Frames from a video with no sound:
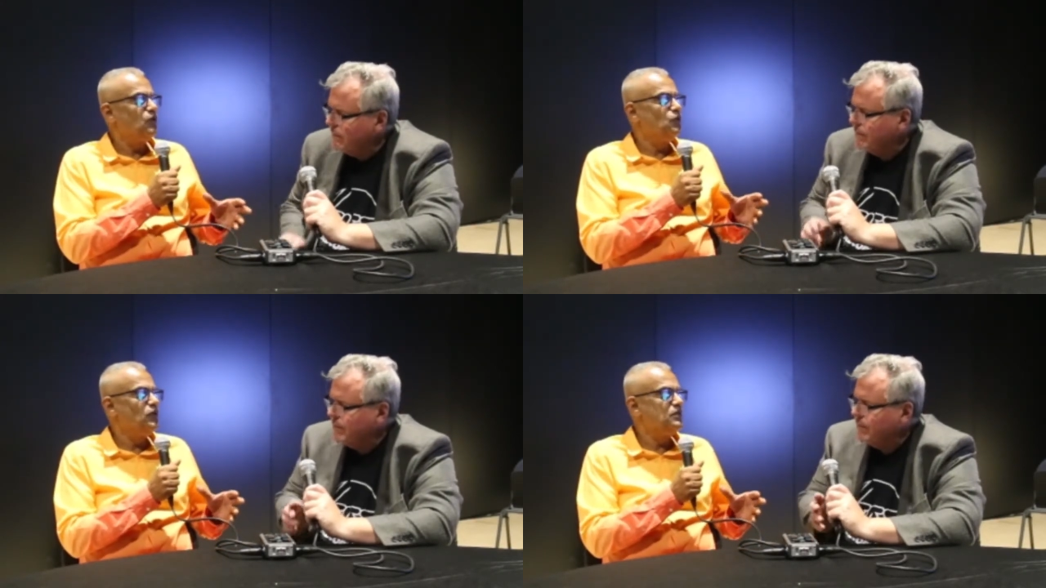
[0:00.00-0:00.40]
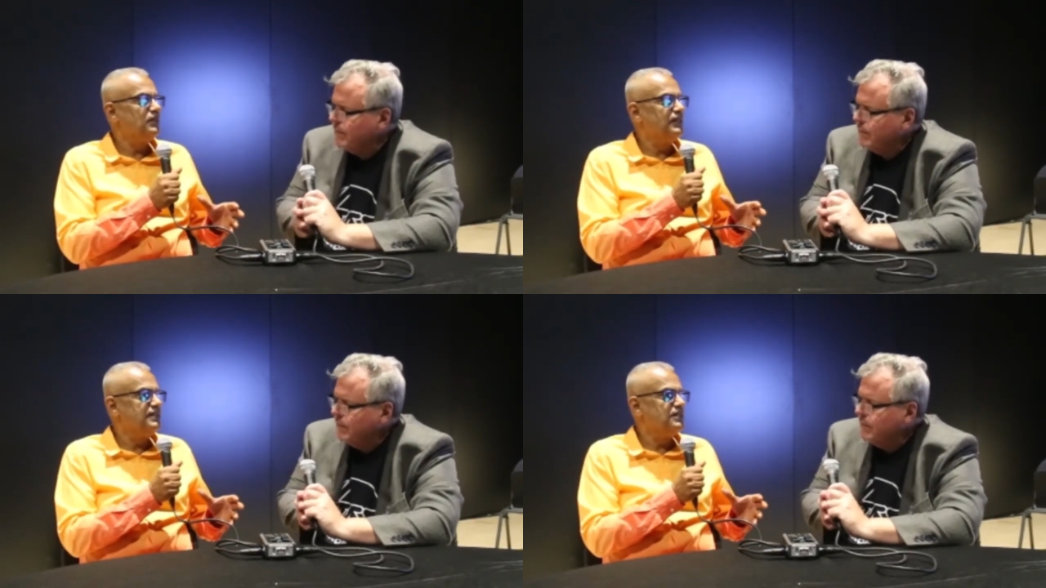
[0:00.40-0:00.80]
Speaker 1: what
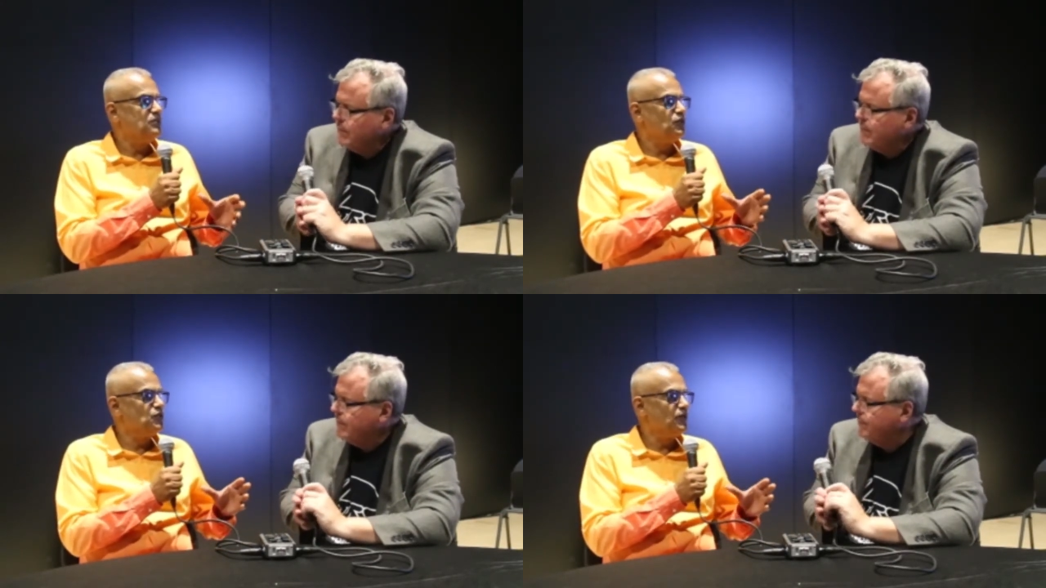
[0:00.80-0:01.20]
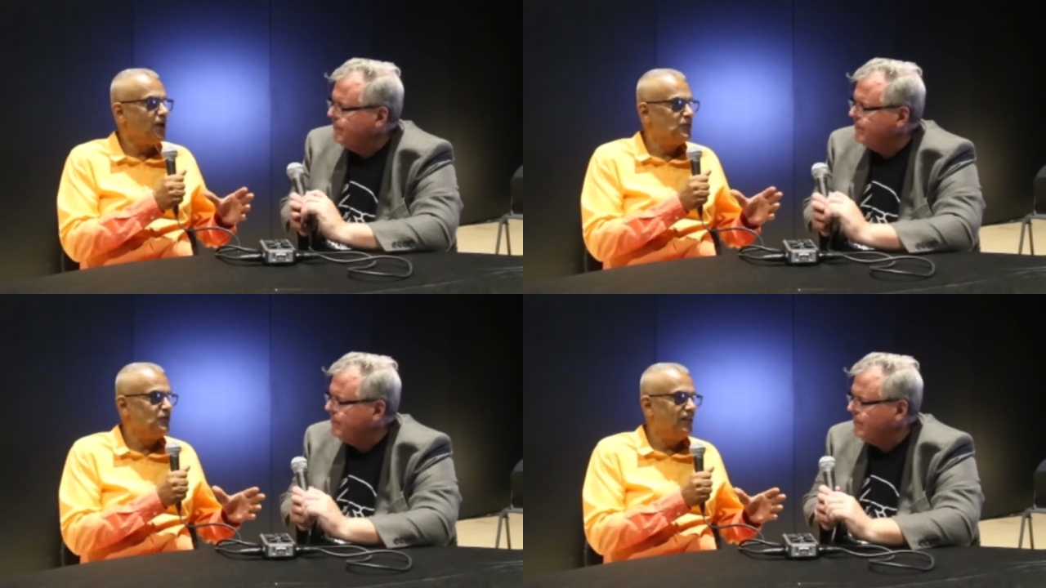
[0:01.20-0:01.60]
this is, you should
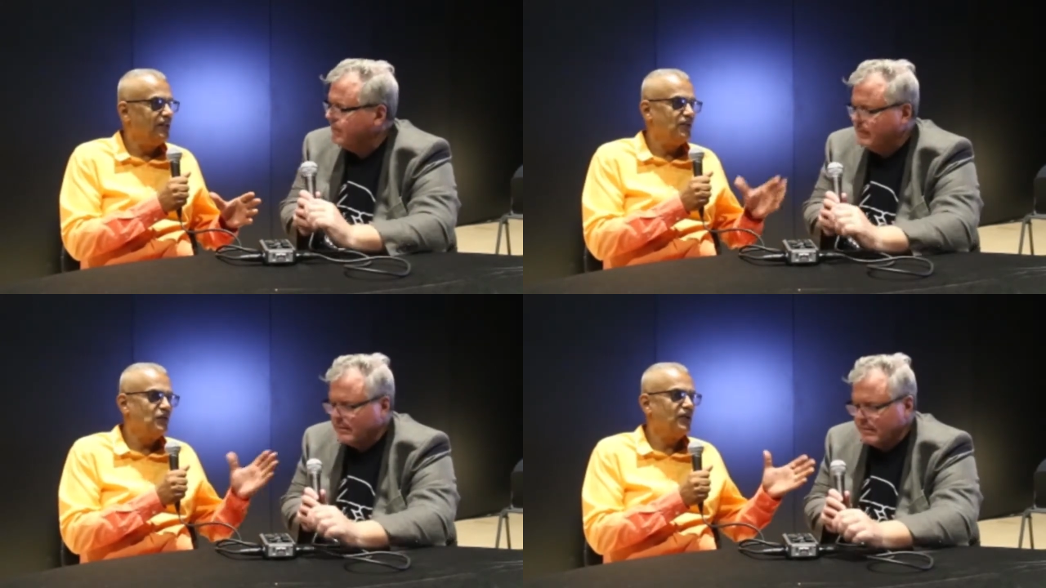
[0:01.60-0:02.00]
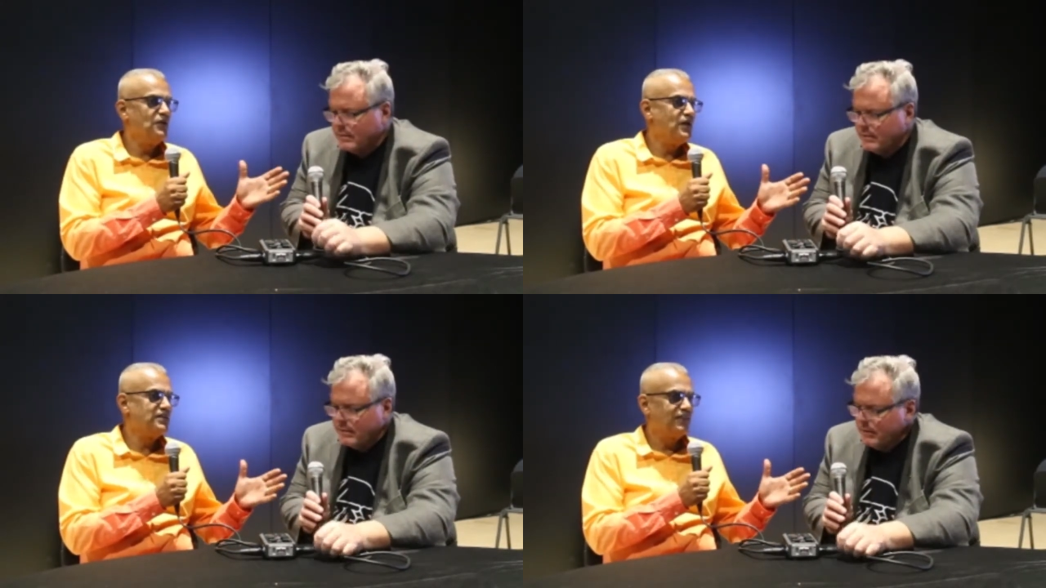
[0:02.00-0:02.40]
also then you,
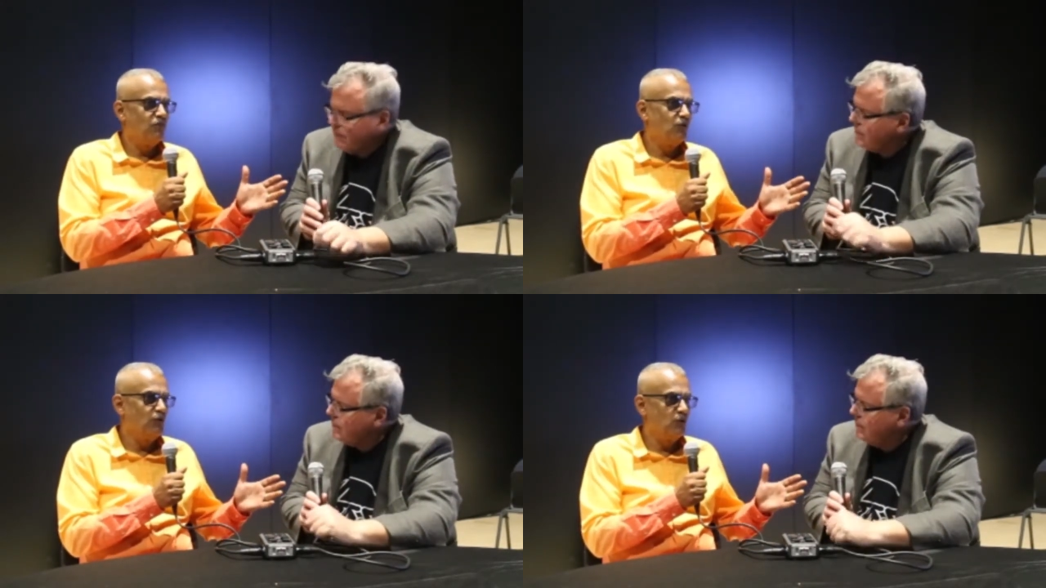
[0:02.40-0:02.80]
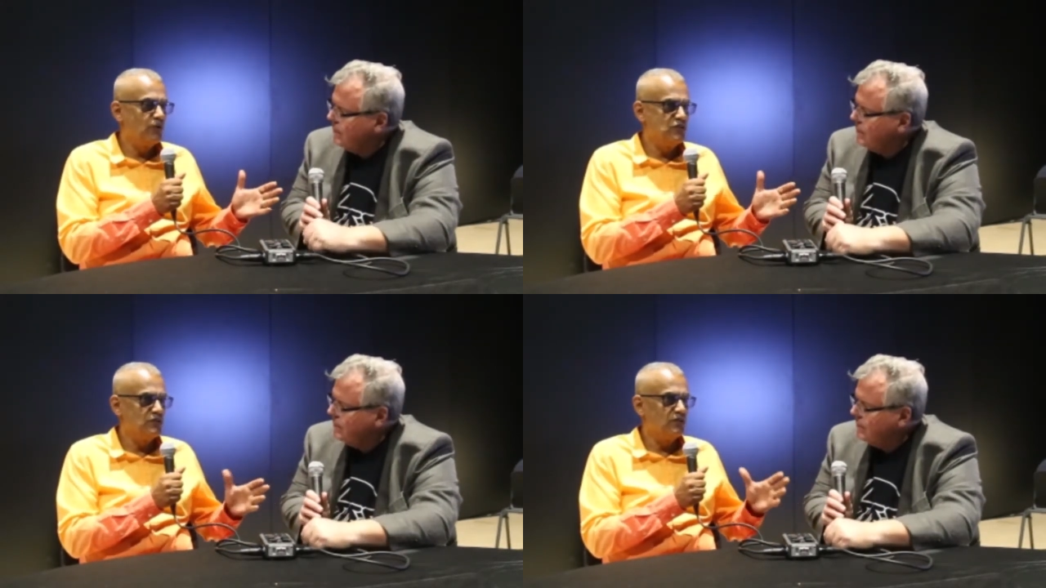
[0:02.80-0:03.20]
you ask a good
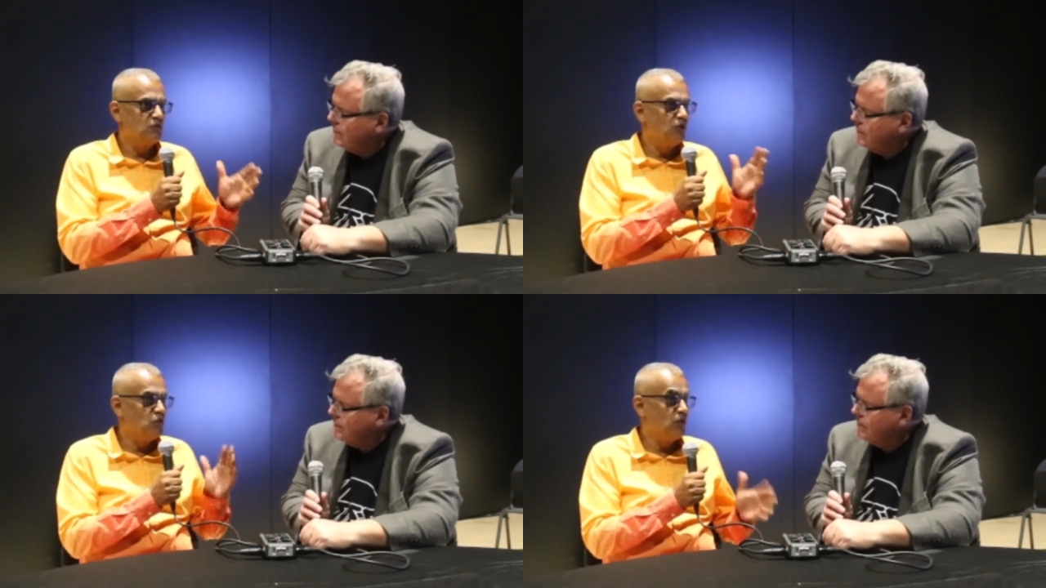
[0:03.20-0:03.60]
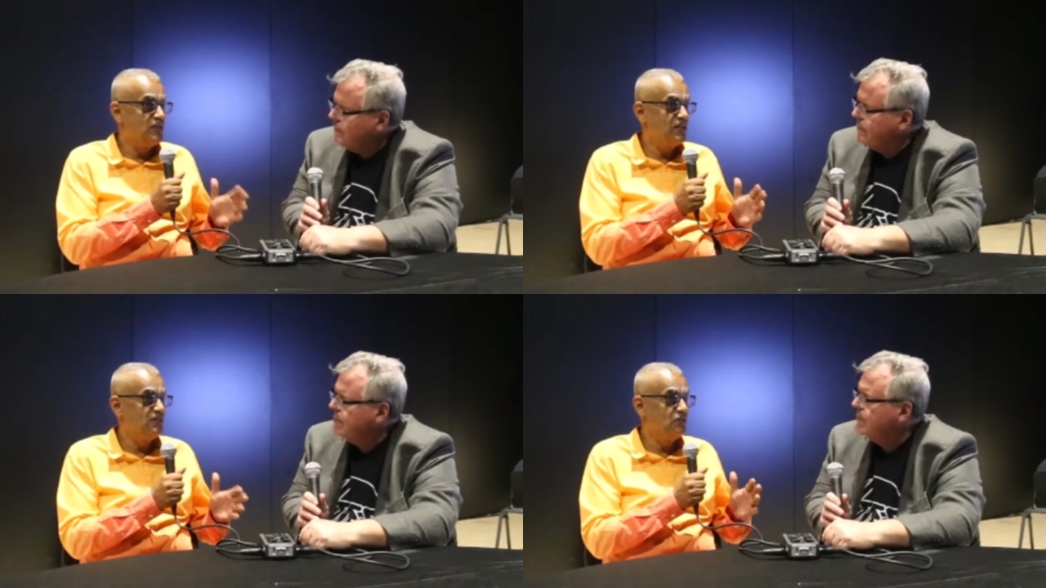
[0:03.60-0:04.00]
question. But what
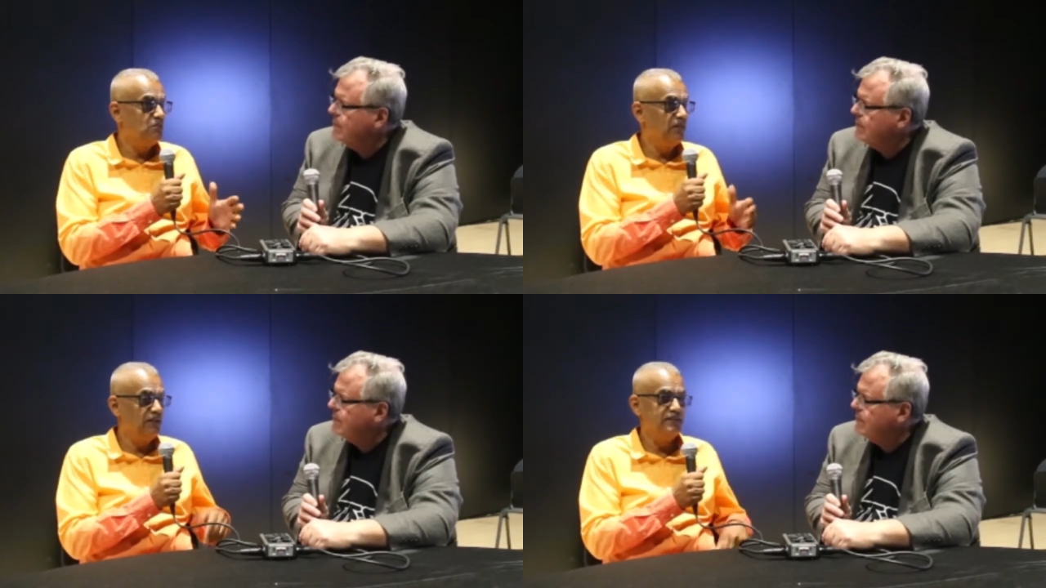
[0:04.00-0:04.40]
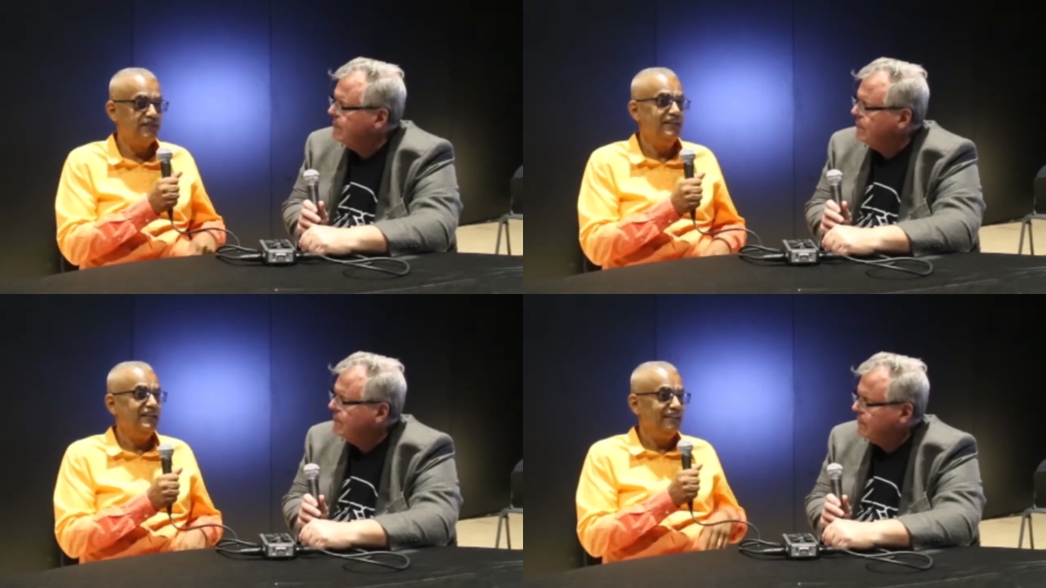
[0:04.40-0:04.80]
does this mean? Is
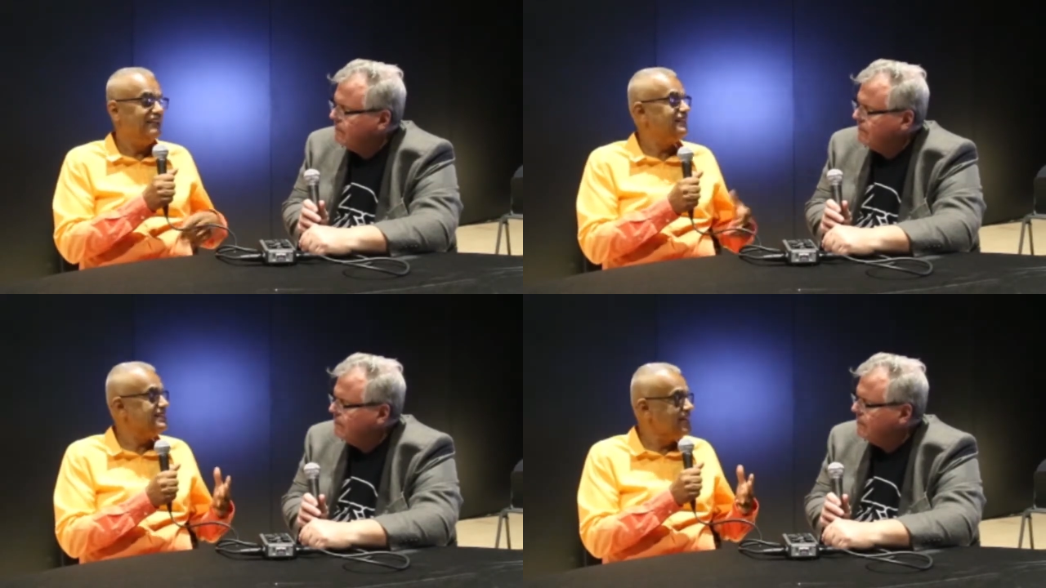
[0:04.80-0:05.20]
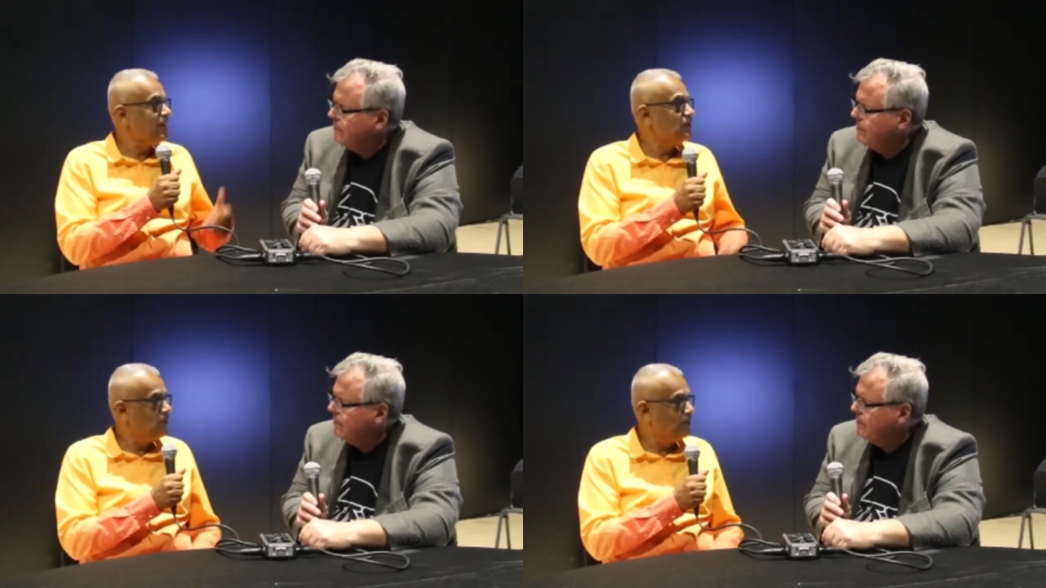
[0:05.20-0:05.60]
this is
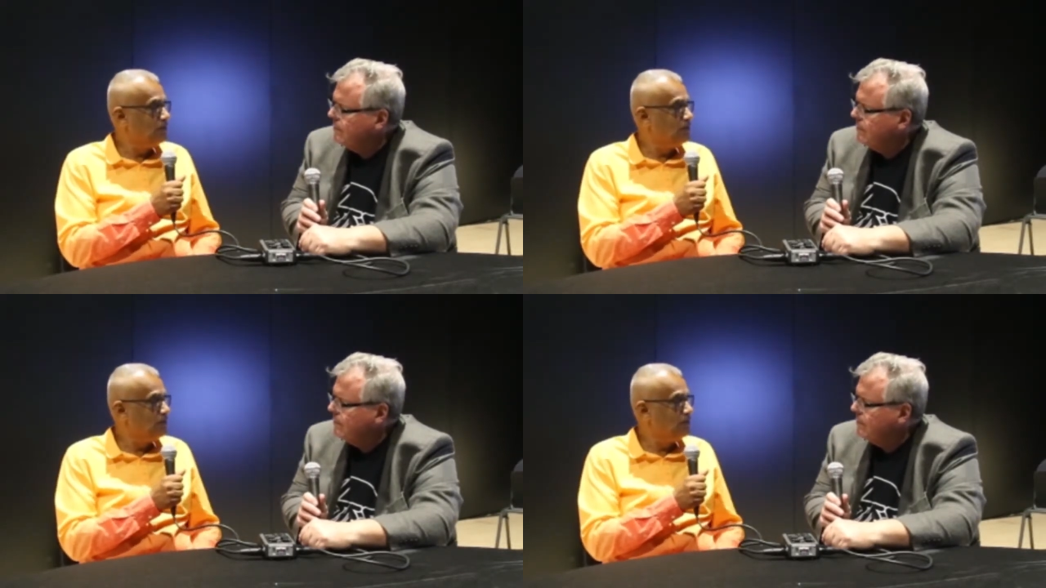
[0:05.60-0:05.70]
not going